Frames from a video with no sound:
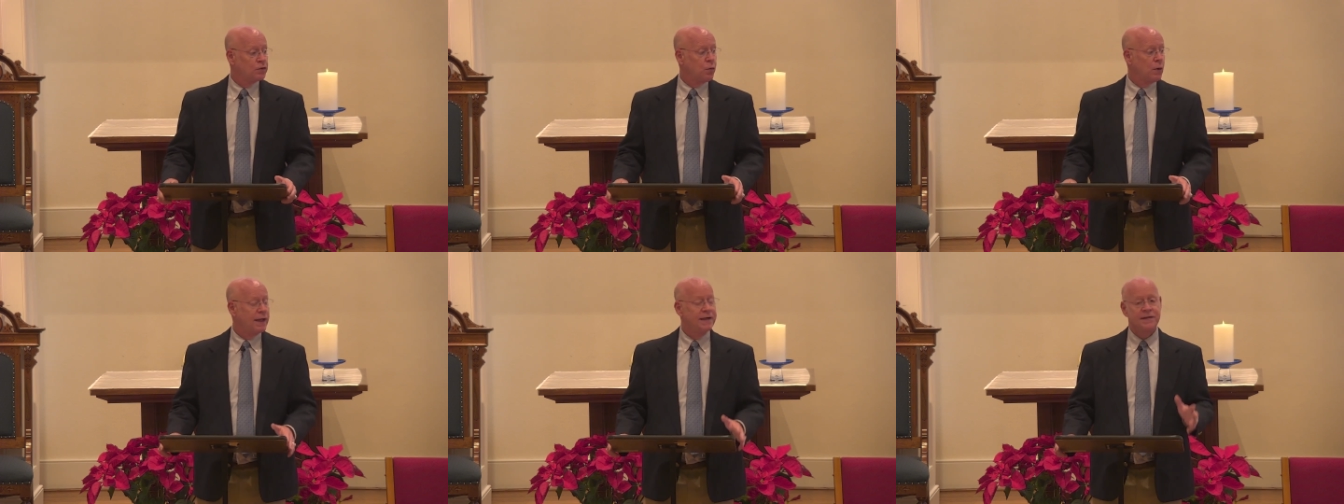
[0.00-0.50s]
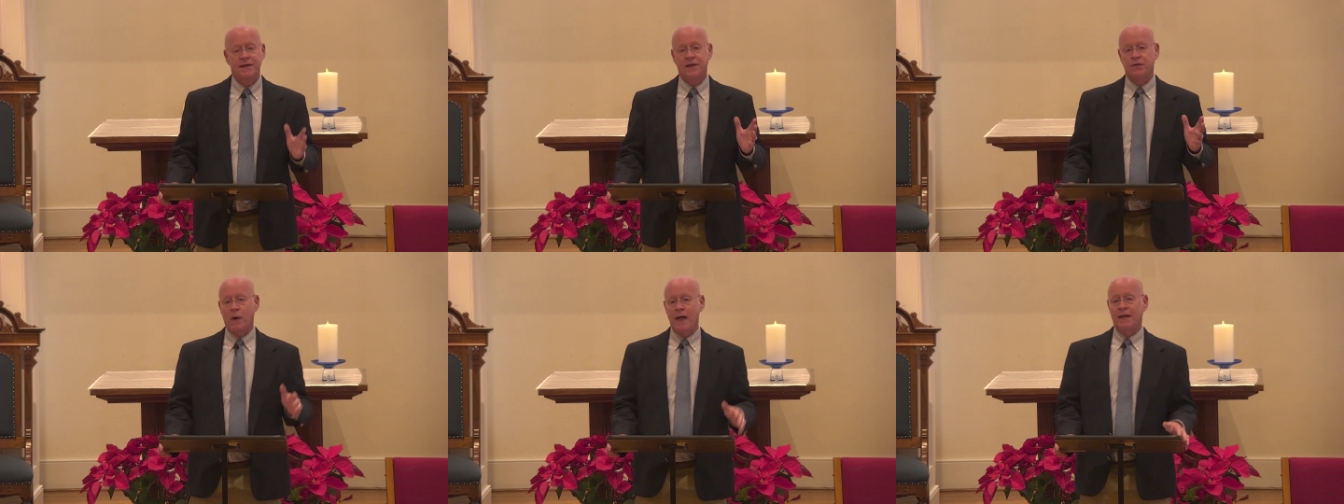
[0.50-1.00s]

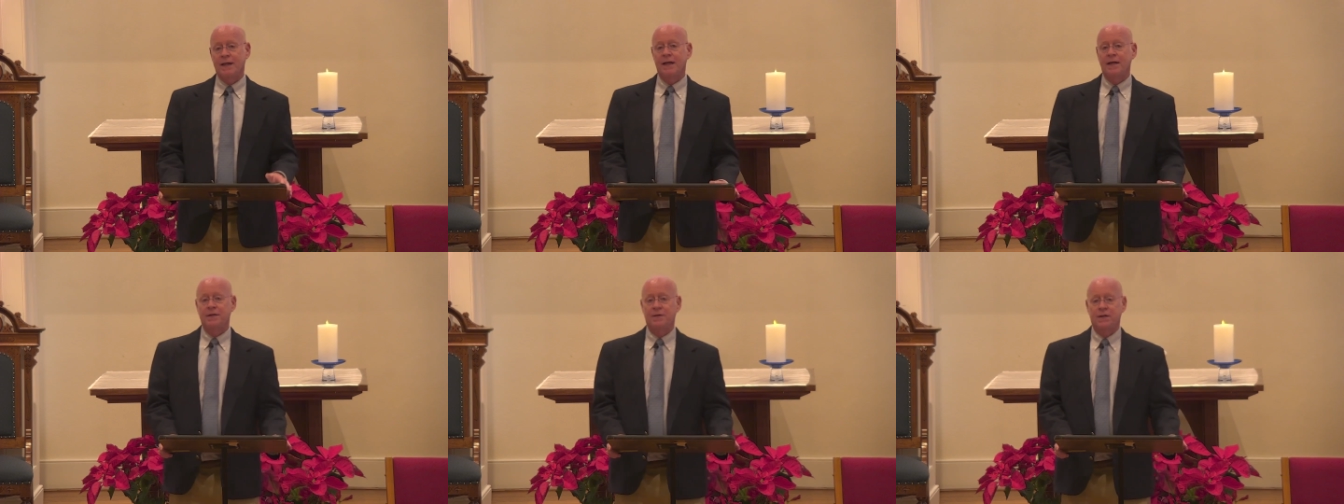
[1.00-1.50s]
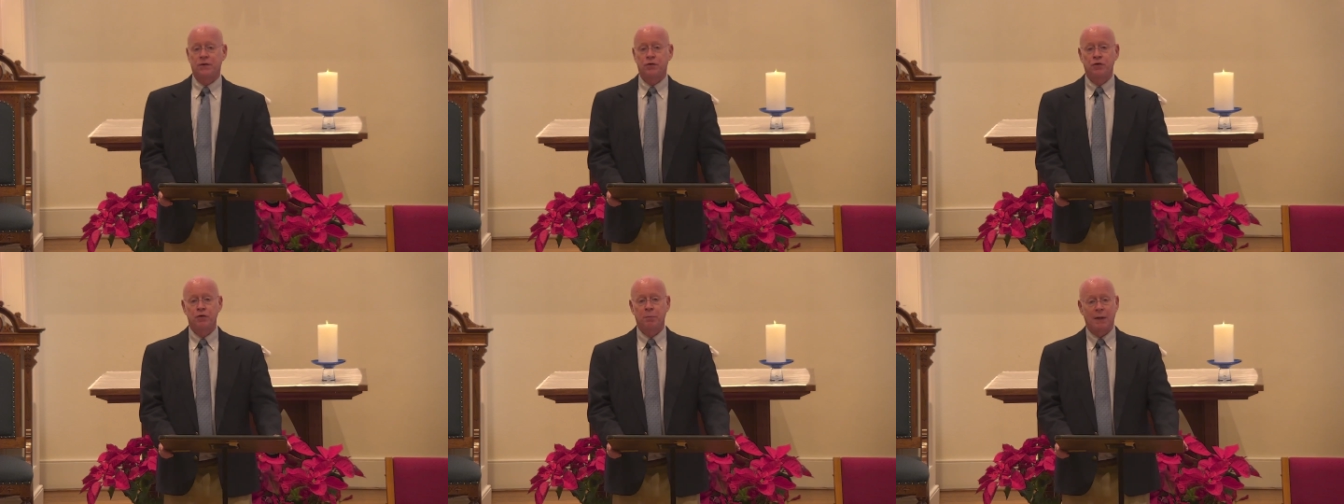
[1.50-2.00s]
26 white kids and
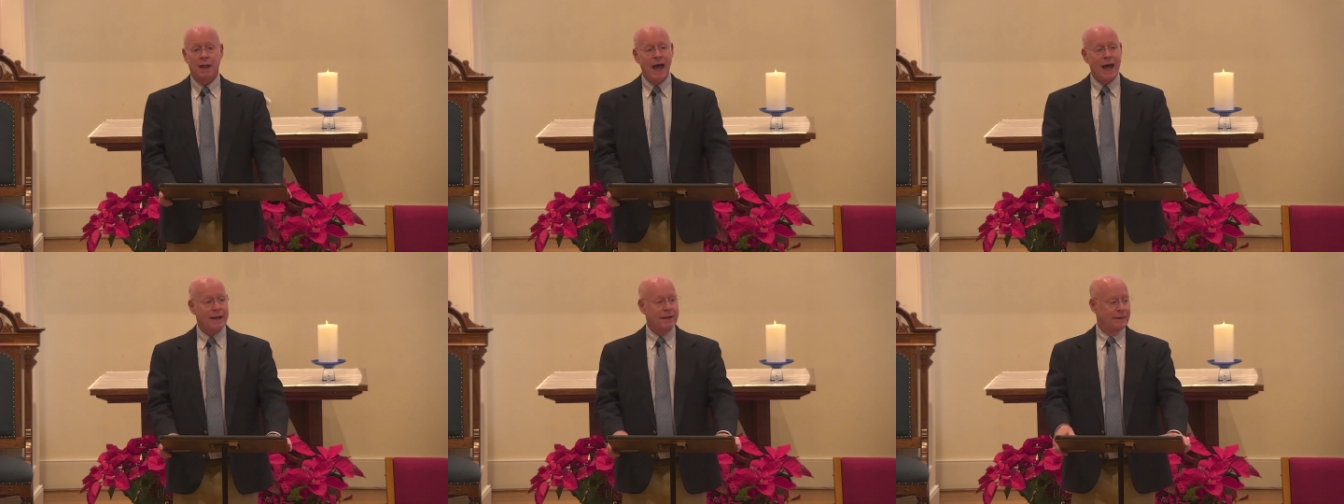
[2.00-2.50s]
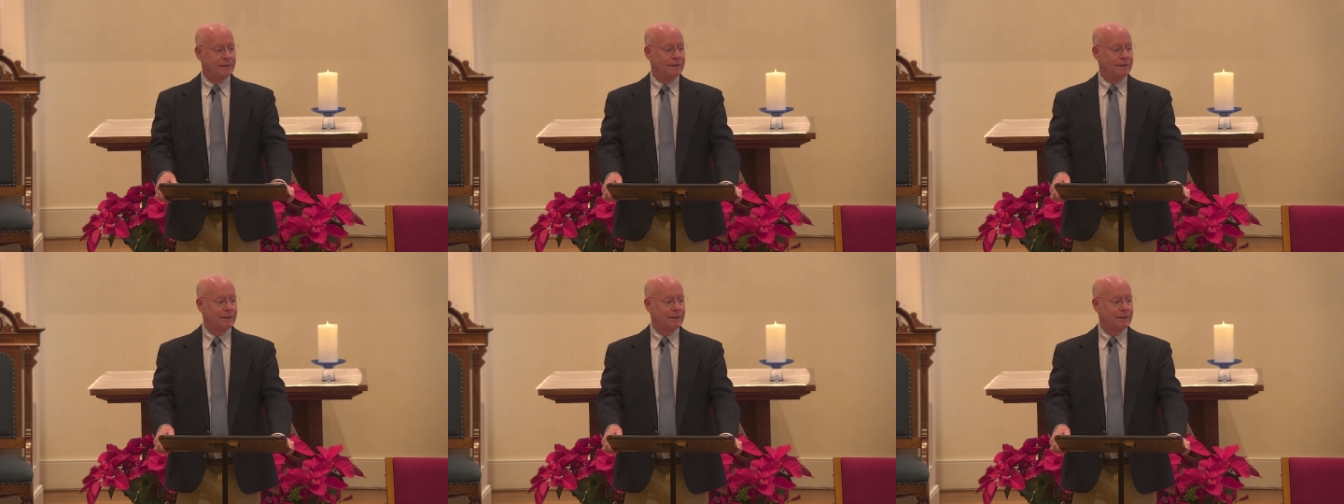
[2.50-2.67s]
two black.